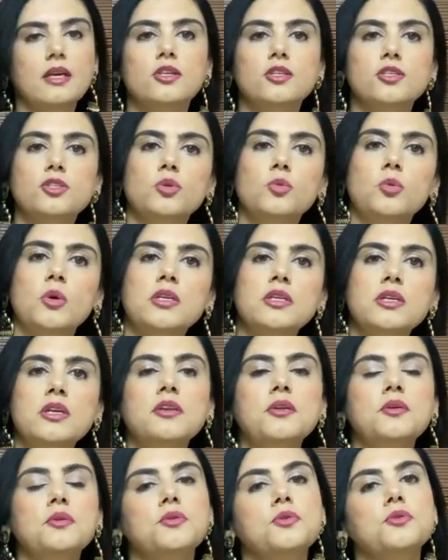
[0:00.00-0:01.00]
So what
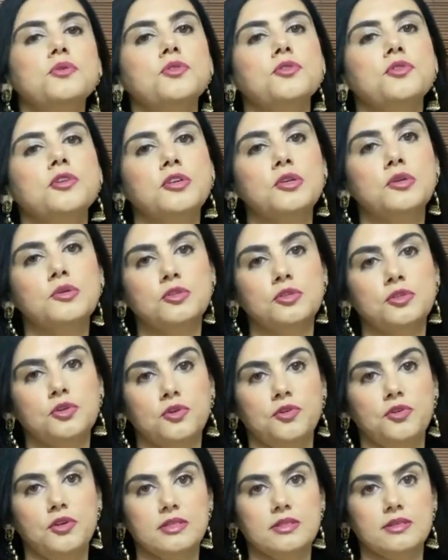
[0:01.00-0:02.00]
can you do to reduce
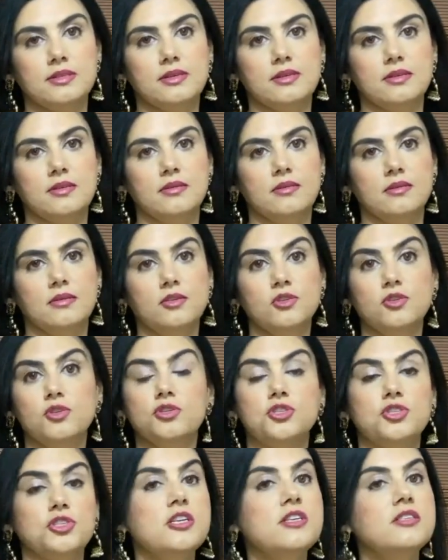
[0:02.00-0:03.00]
your risk?
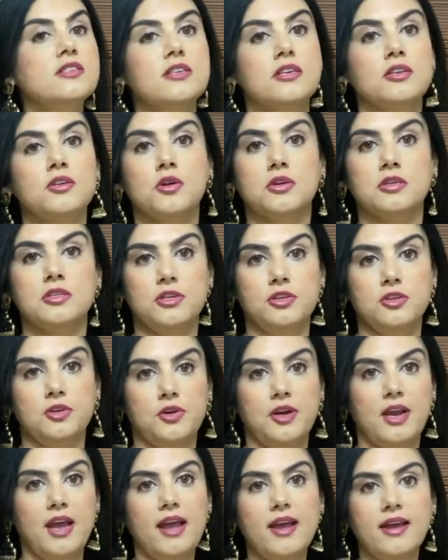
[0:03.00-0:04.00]
Your genes are not in
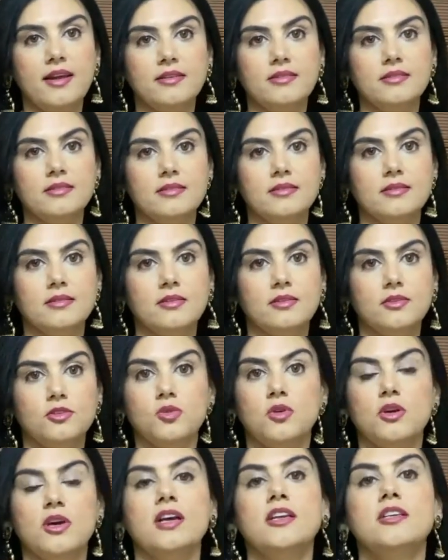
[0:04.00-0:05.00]
your hand.
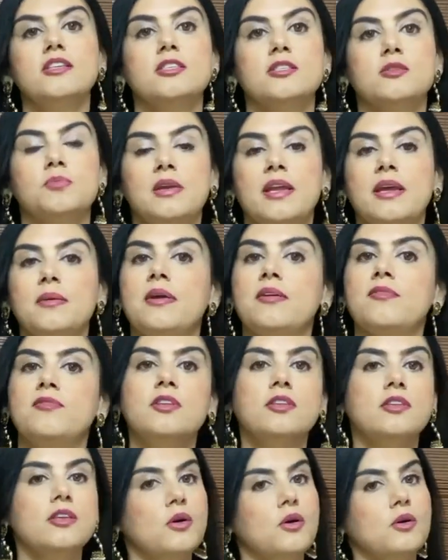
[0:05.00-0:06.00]
You can't just blame
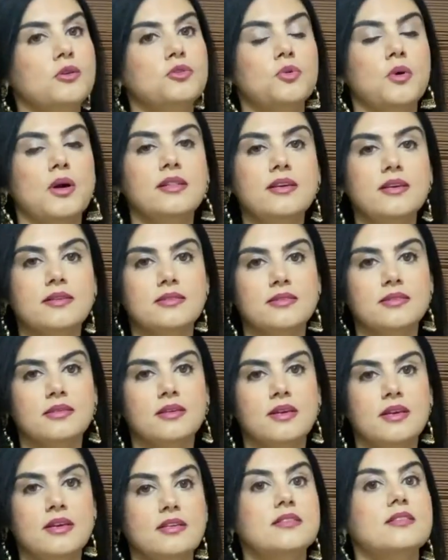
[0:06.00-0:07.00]
everything onto others.
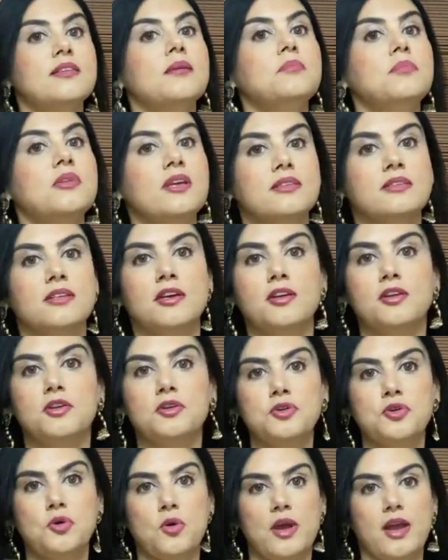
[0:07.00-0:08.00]
Some things are
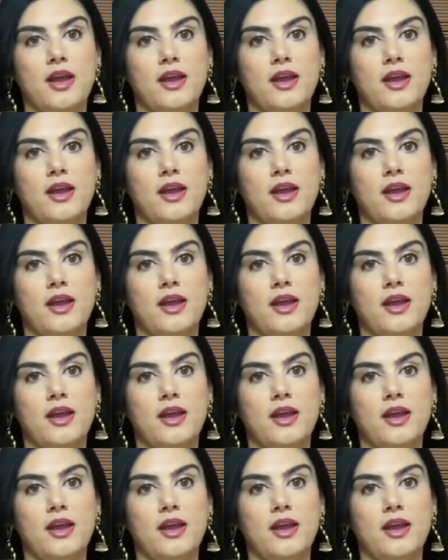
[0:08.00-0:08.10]
in your